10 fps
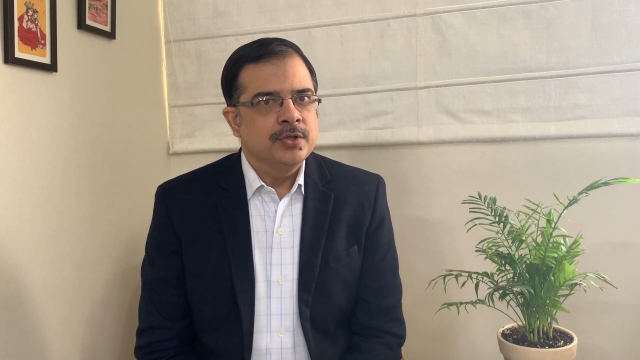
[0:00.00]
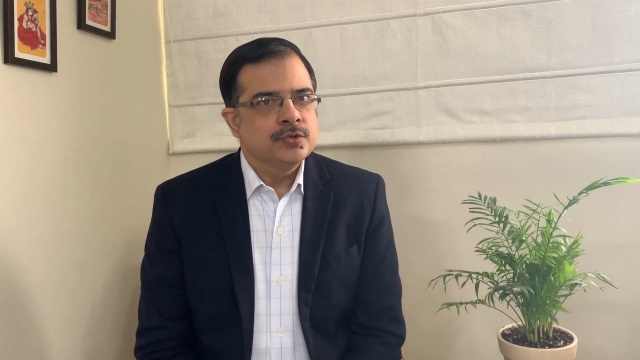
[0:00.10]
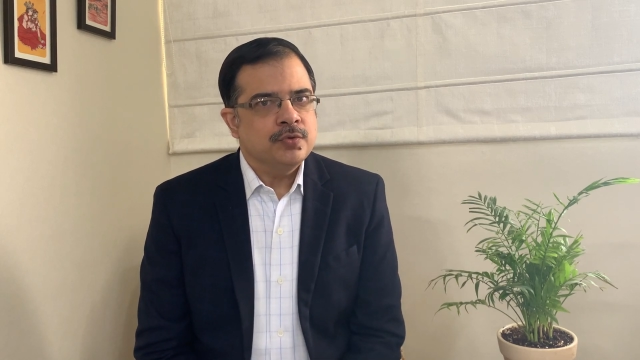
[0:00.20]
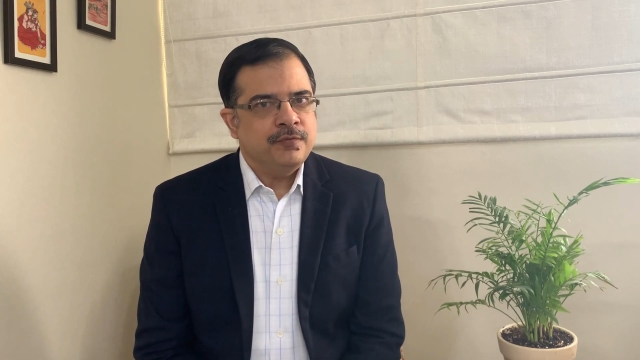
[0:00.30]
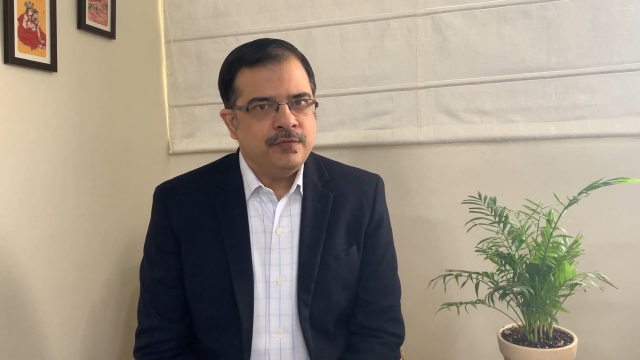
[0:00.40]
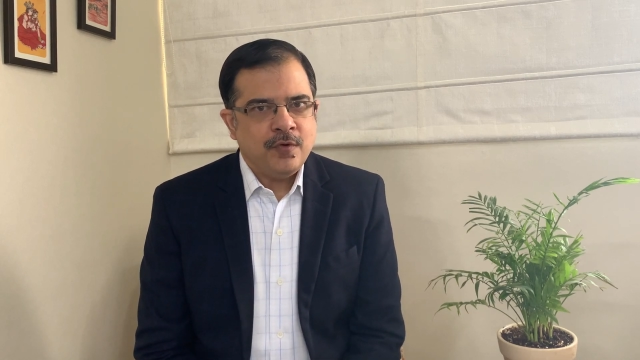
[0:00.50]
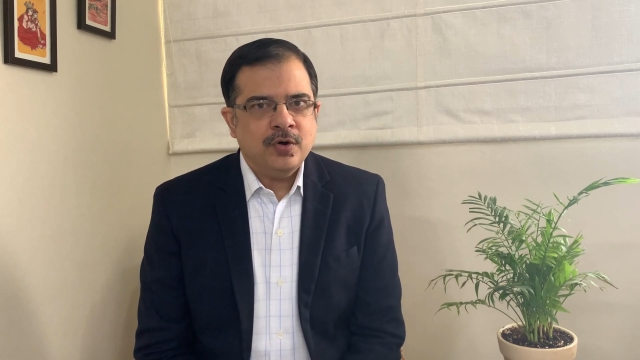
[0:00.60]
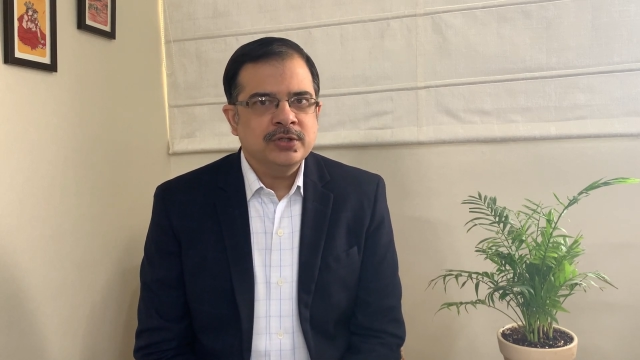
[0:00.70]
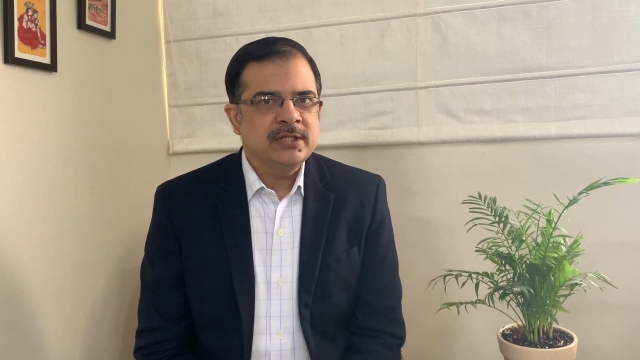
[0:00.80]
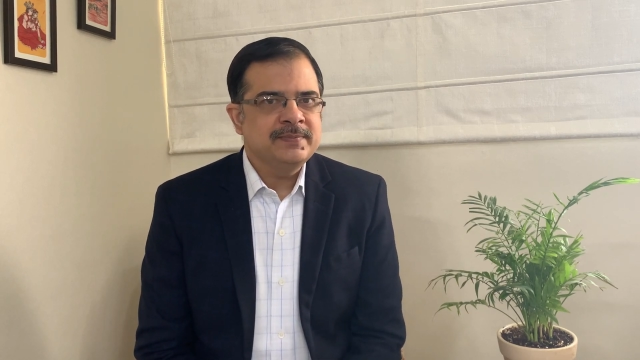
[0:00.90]
So
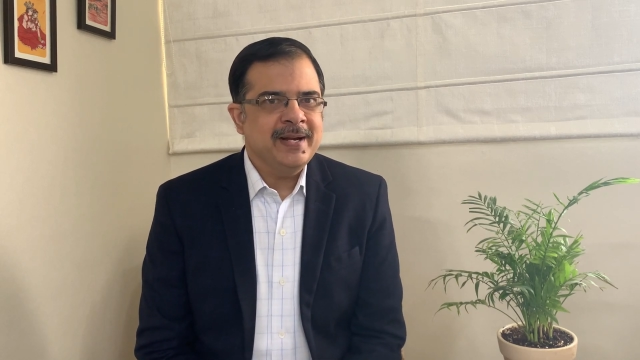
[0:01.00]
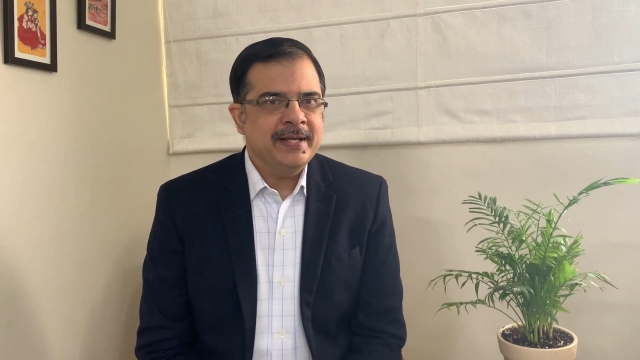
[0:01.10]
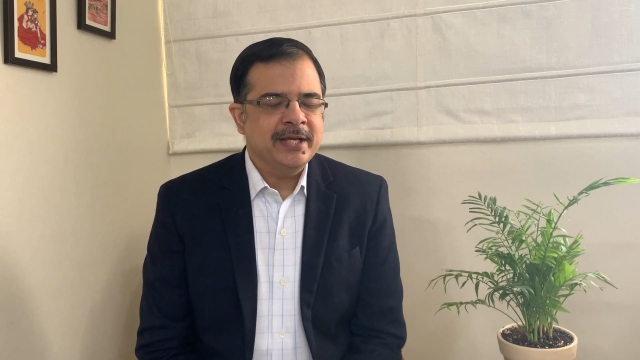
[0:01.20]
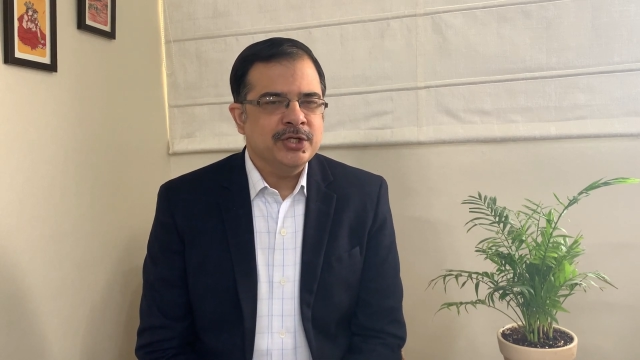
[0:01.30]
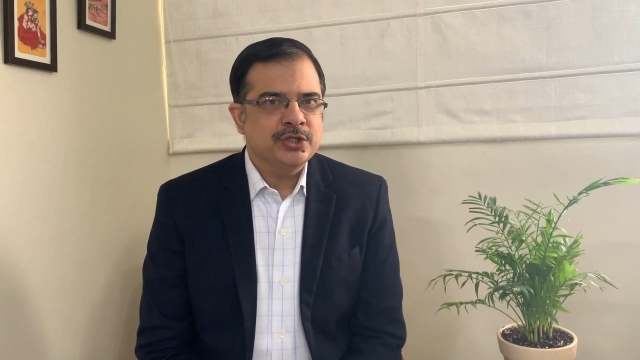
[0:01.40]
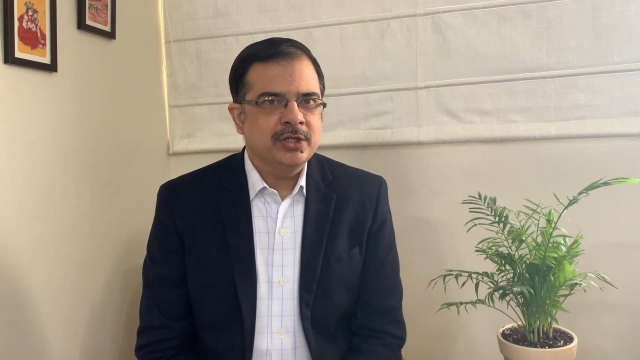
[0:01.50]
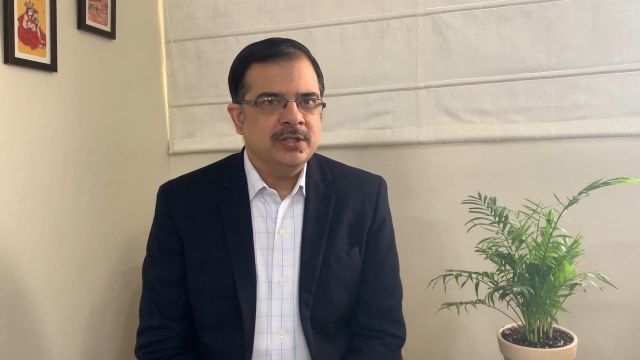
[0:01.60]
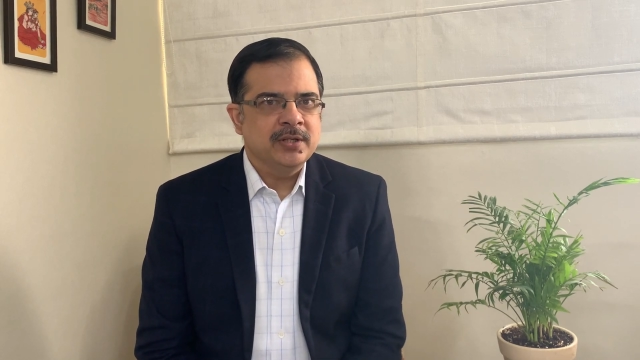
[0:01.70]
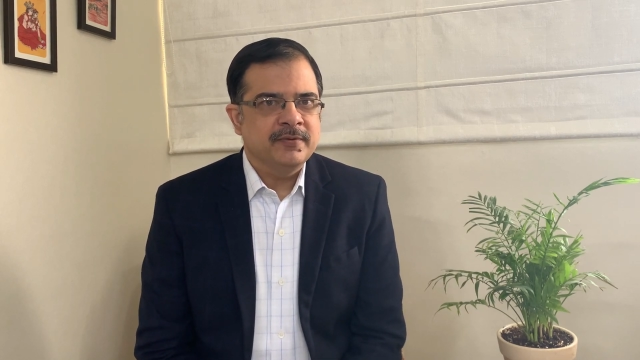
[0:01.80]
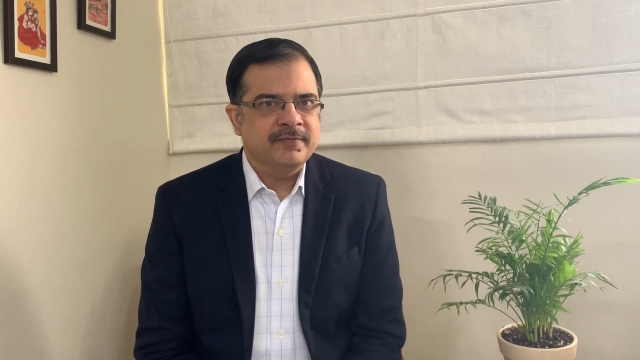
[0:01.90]
for this
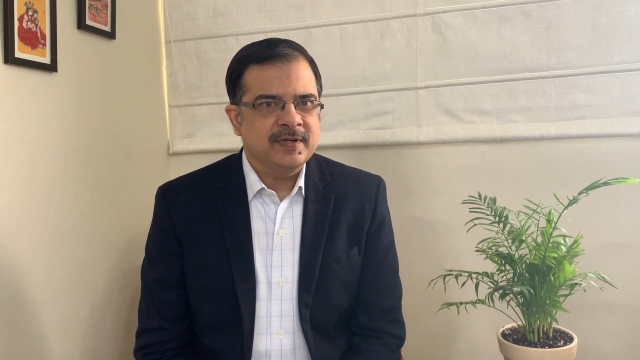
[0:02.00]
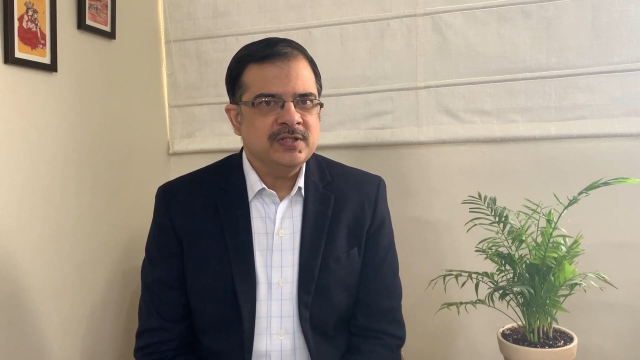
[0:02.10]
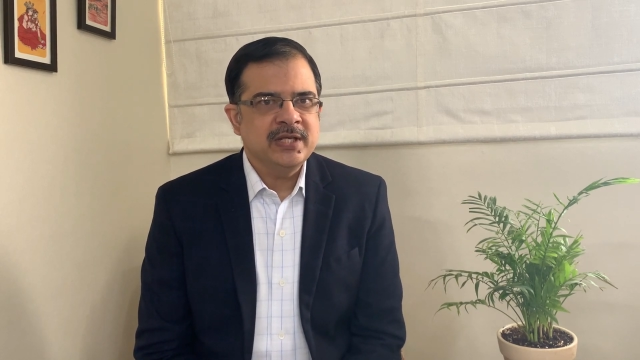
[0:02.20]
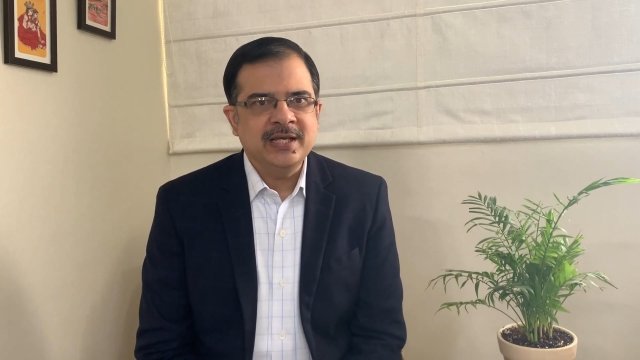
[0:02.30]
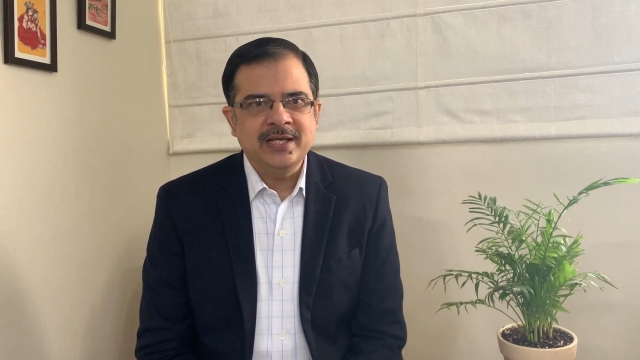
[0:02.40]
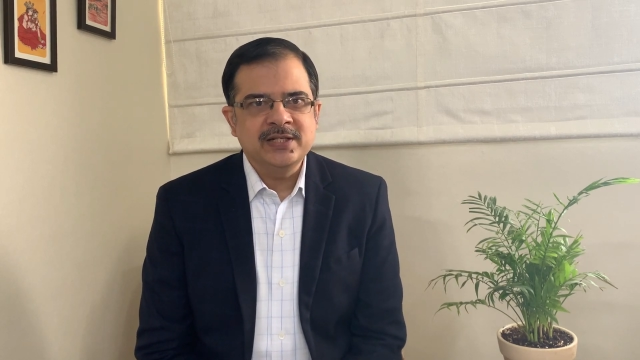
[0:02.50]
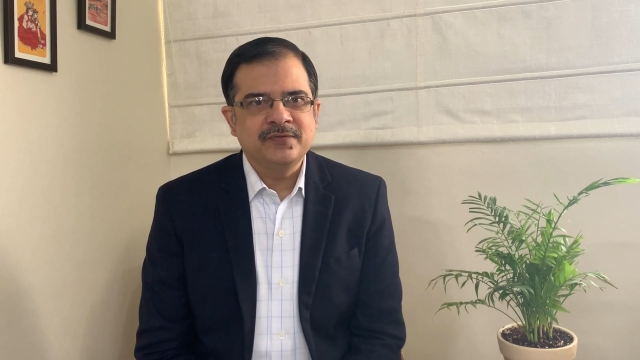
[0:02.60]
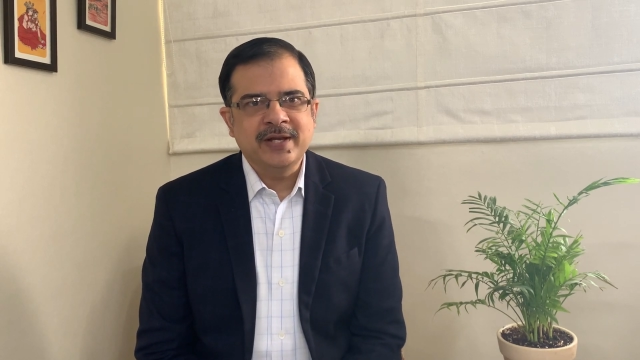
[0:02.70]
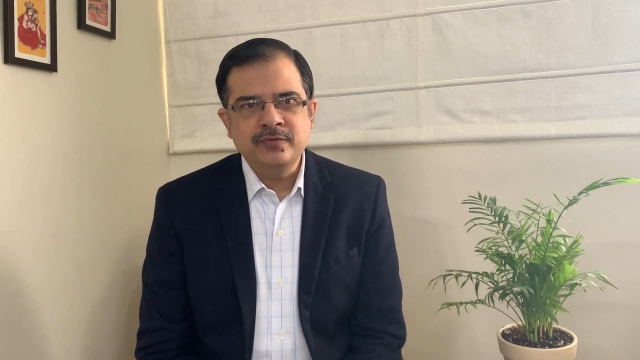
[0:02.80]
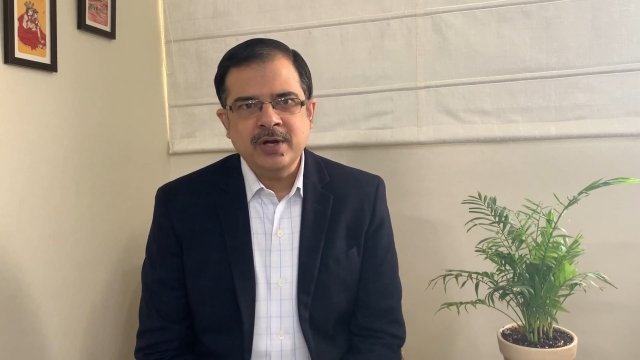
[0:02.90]
medication, first thing is
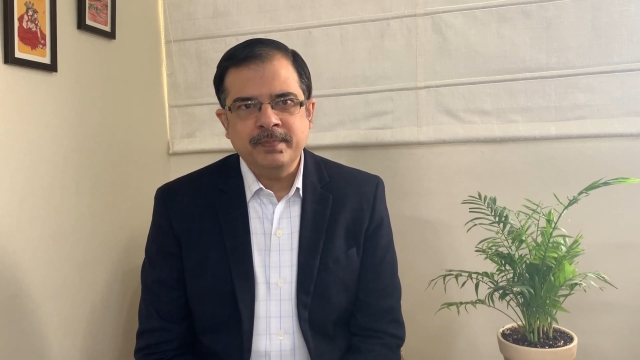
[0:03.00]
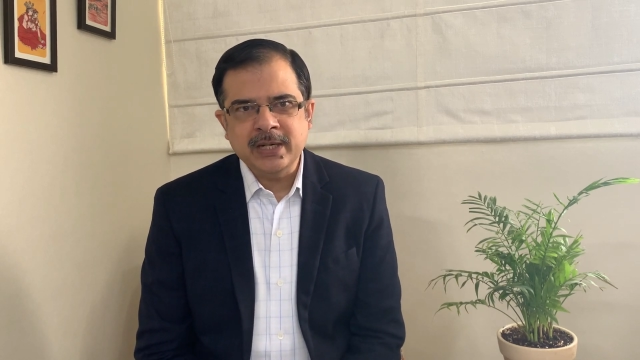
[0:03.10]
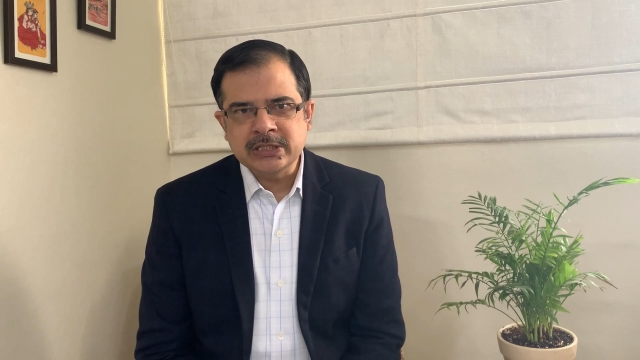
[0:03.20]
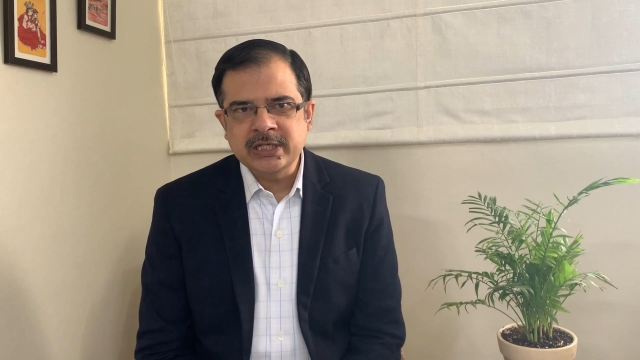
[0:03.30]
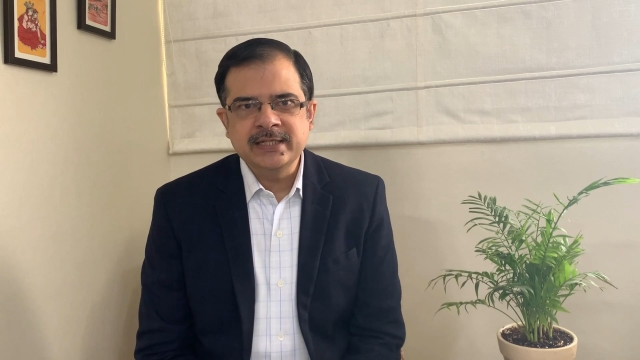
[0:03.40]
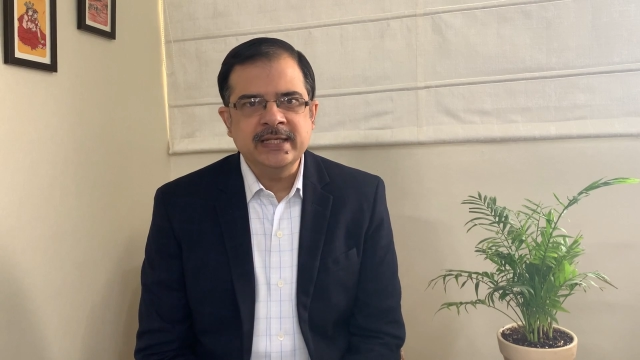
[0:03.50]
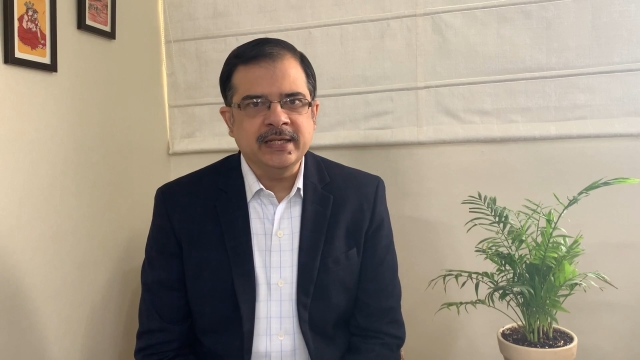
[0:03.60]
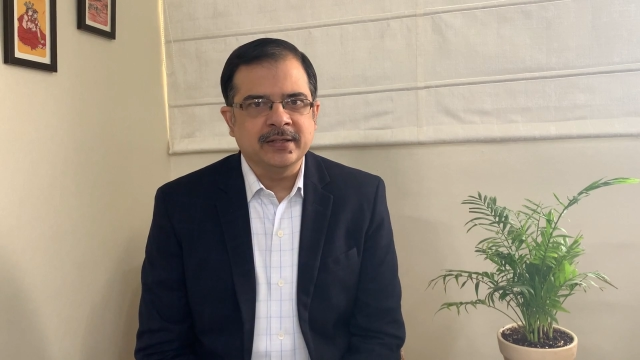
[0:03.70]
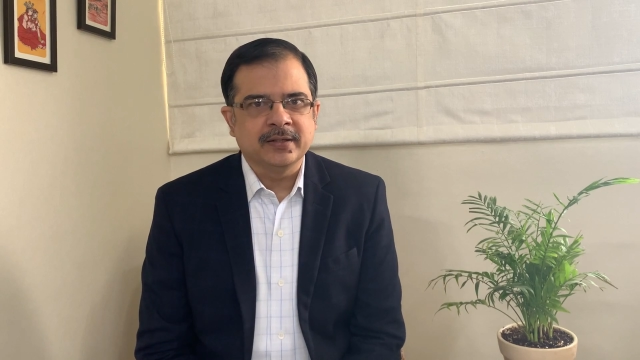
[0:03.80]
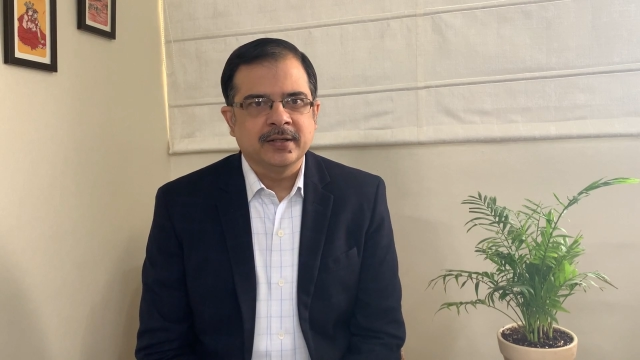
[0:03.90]
when you are
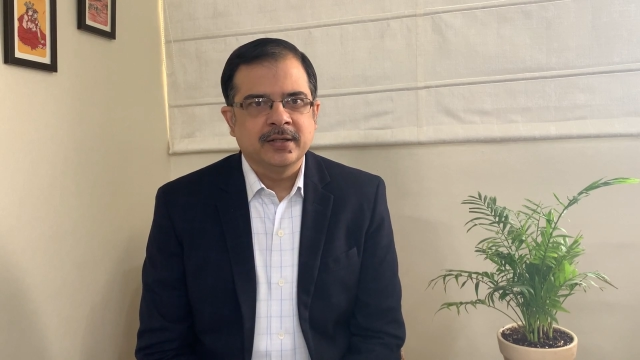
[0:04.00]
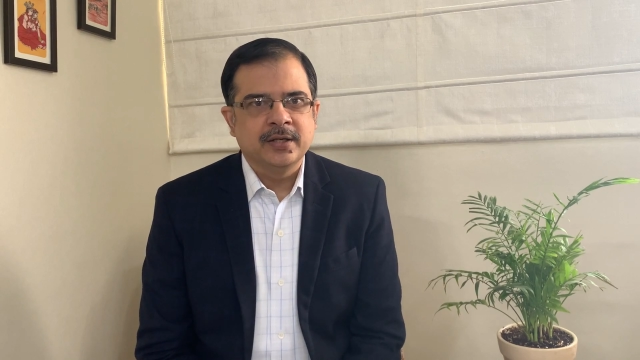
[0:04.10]
purchasing,